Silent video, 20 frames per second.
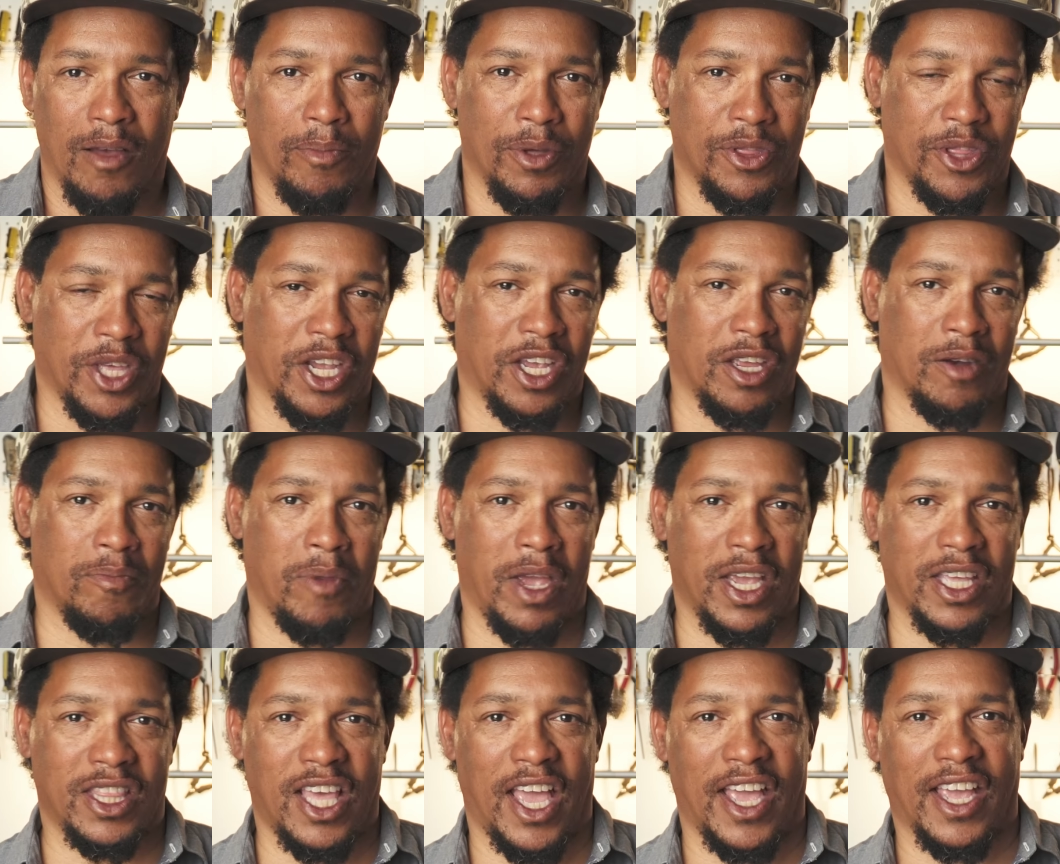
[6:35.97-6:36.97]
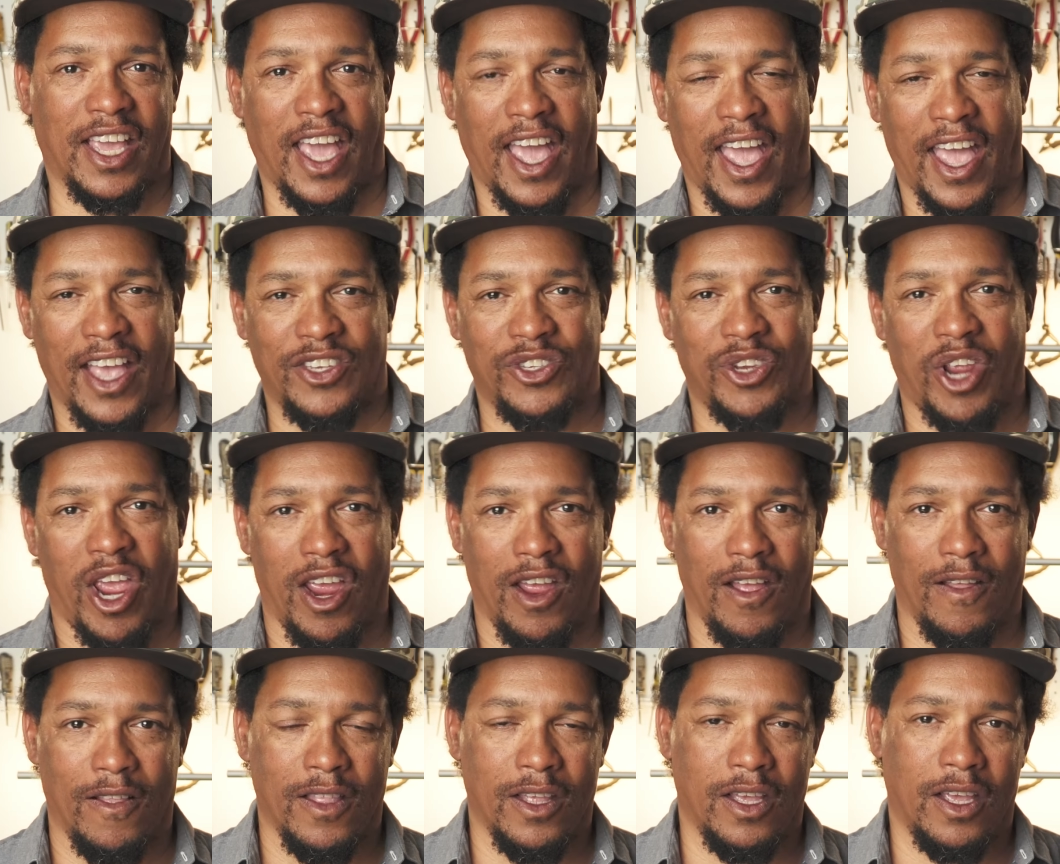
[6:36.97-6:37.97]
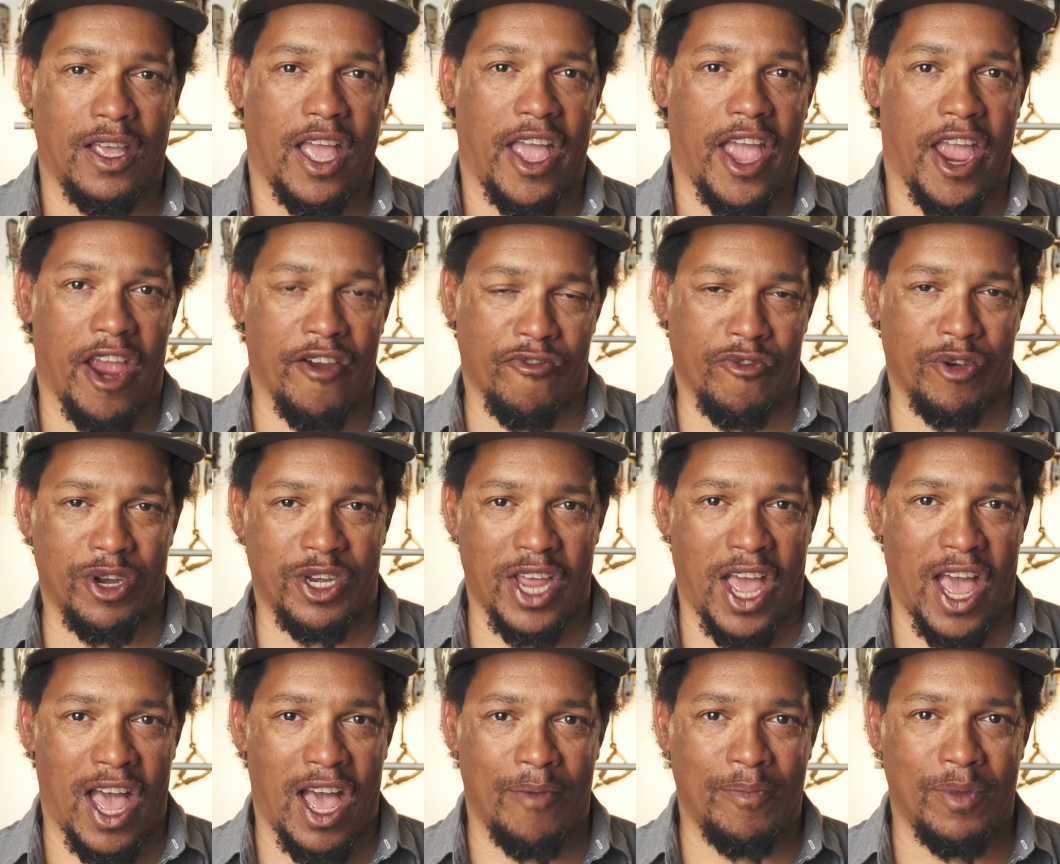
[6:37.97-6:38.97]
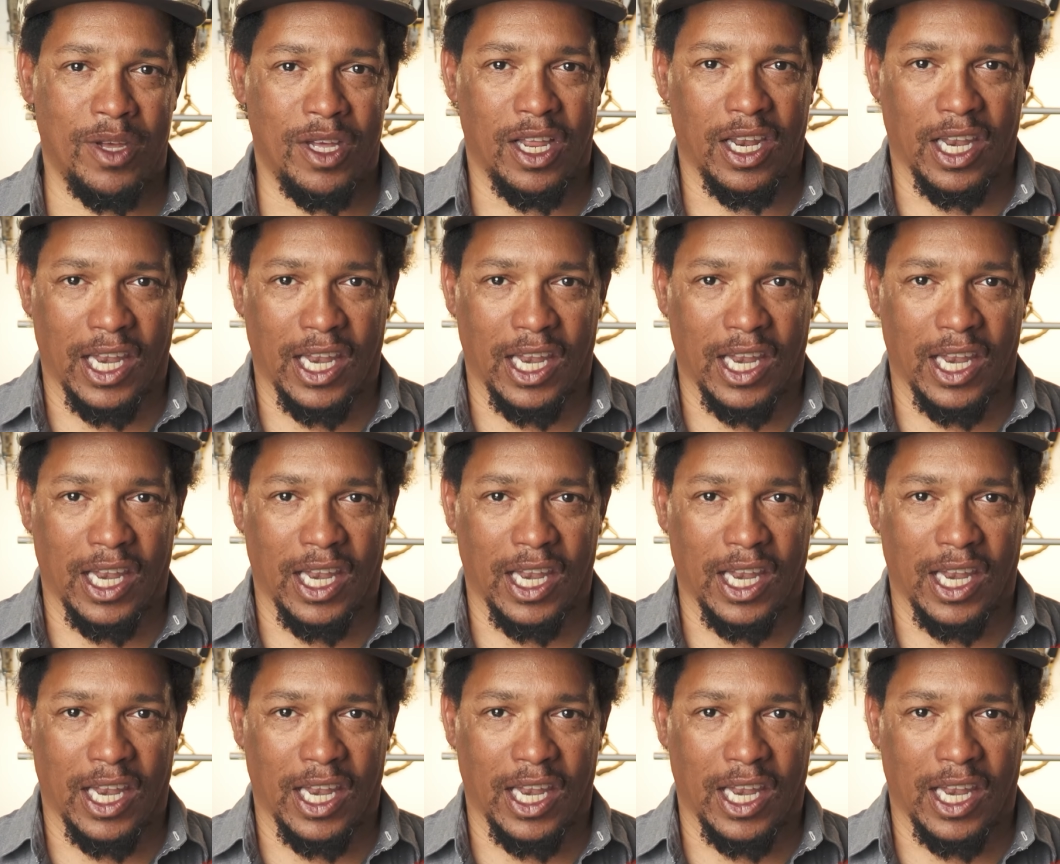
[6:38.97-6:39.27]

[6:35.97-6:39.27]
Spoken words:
but they could make that cast every time